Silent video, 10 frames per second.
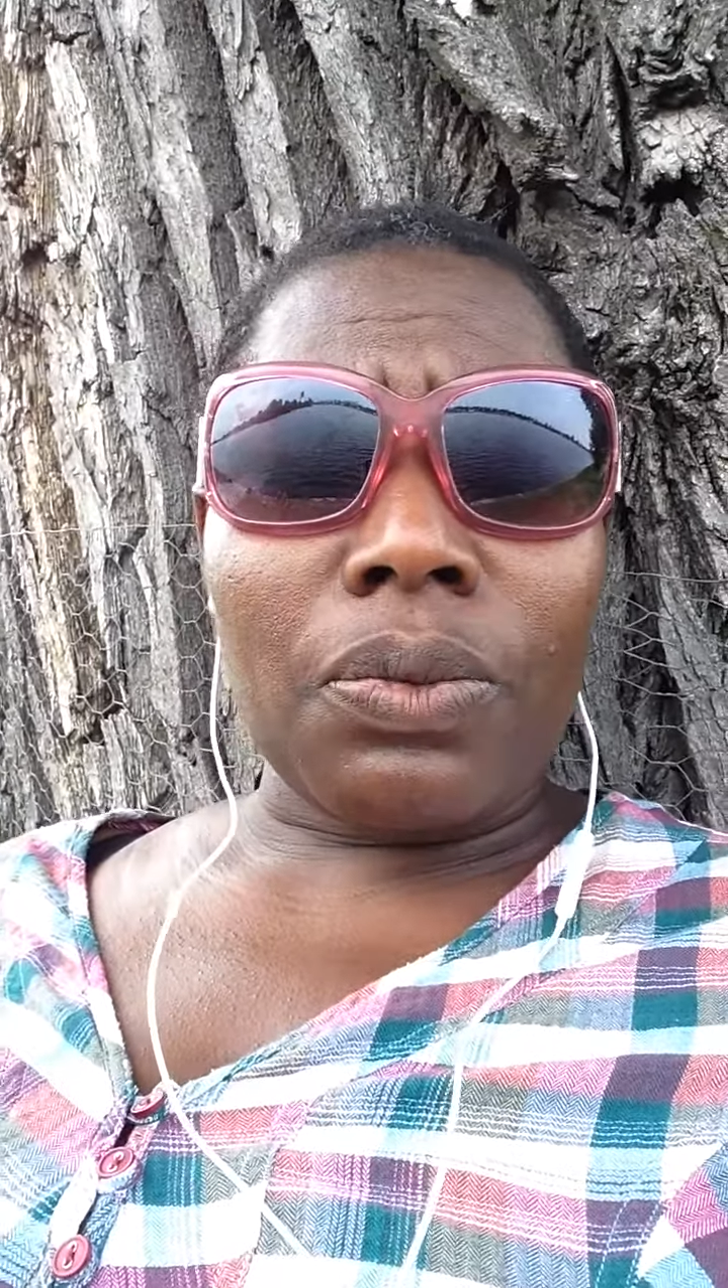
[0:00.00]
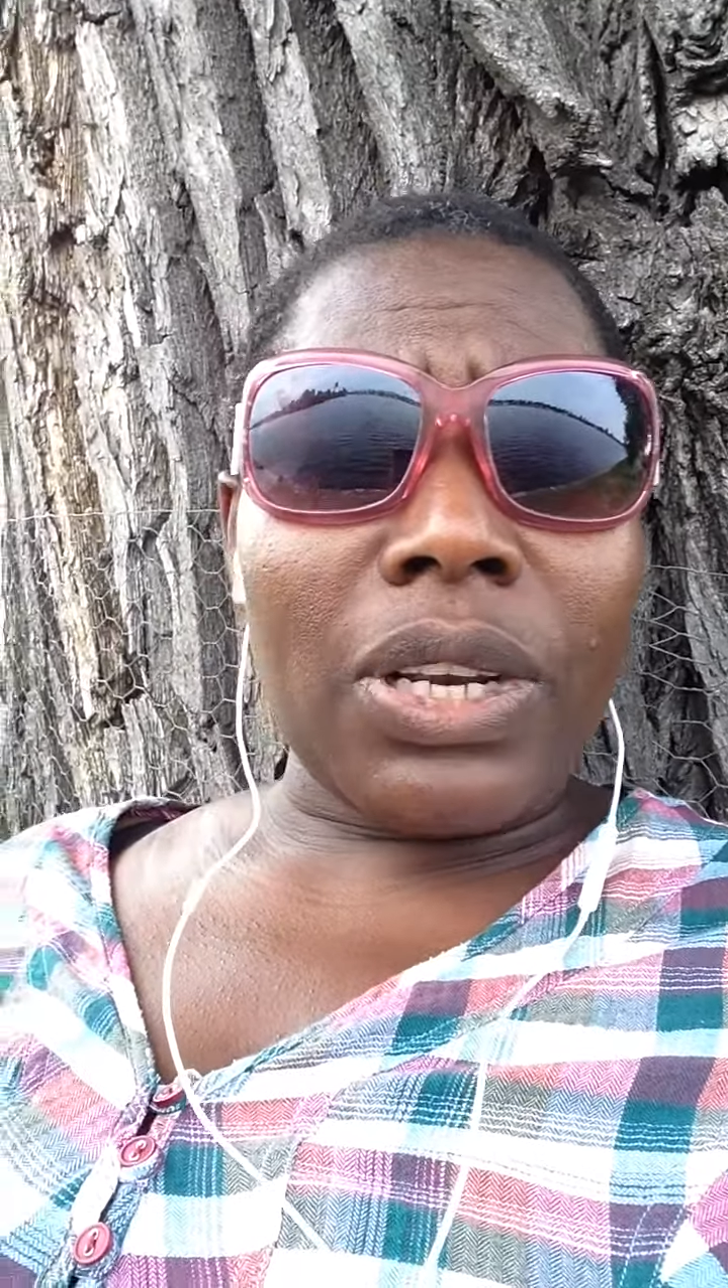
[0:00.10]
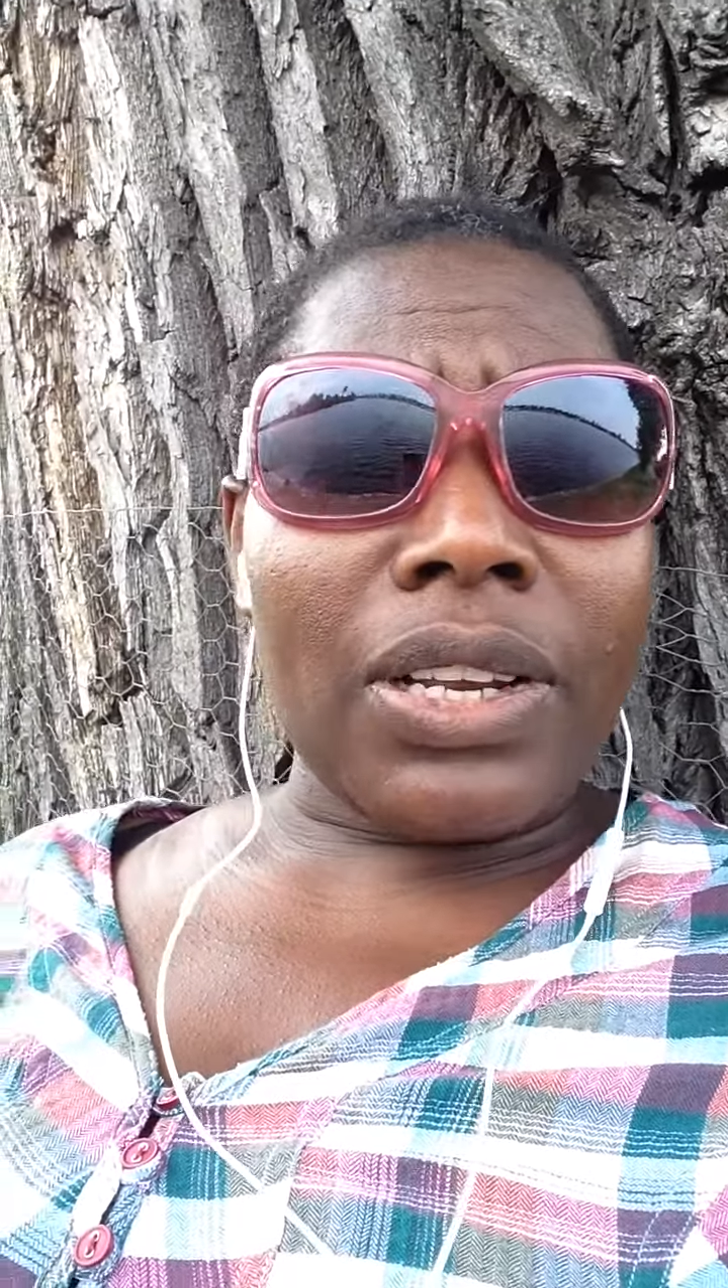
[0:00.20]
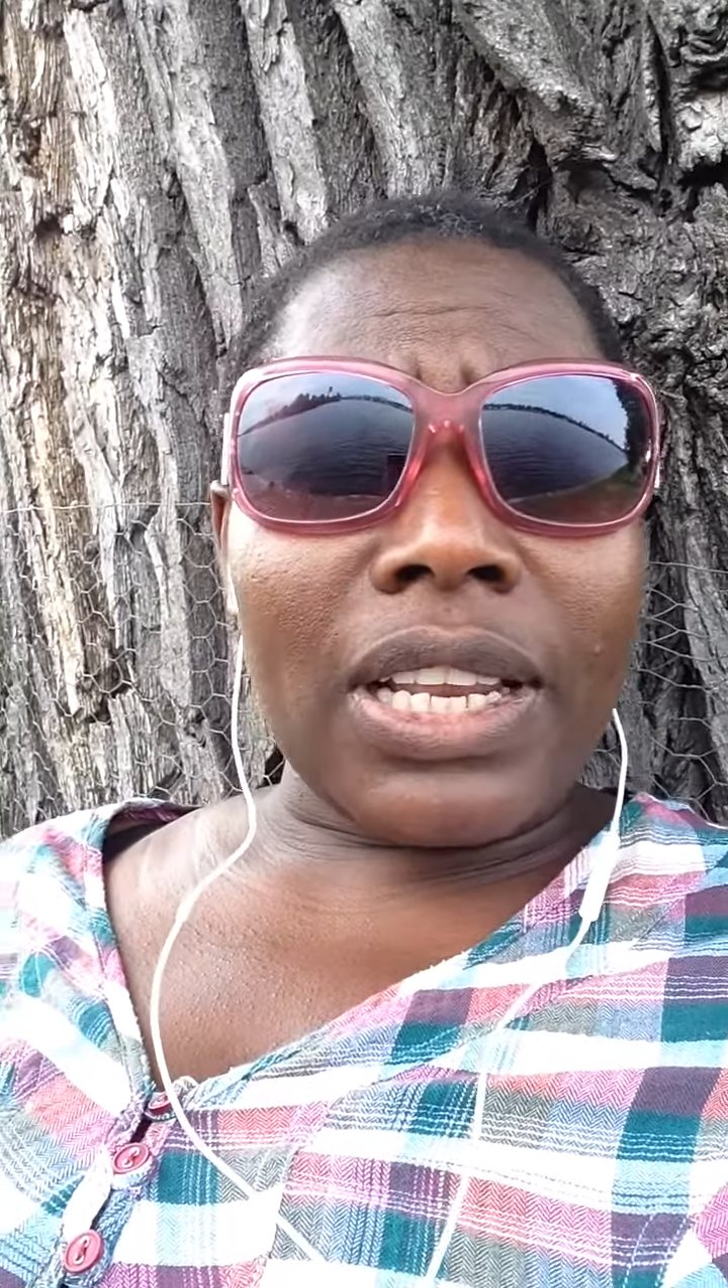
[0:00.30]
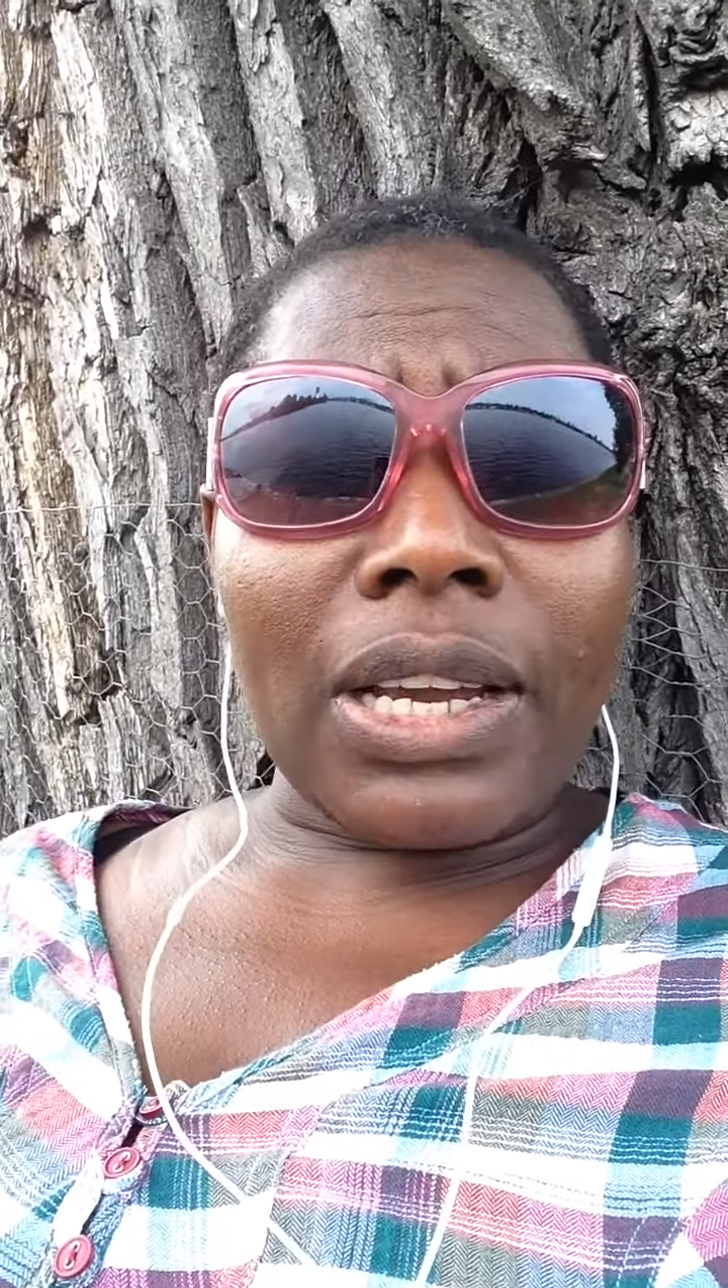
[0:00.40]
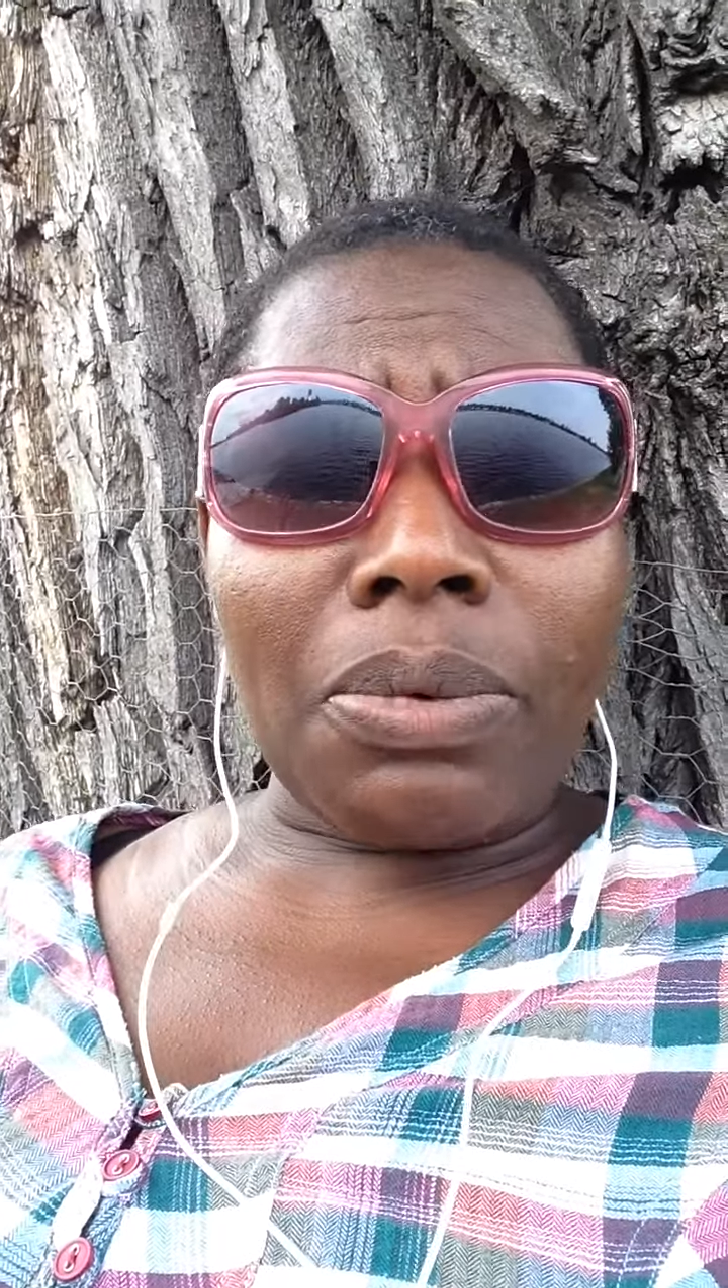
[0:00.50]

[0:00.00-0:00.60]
without any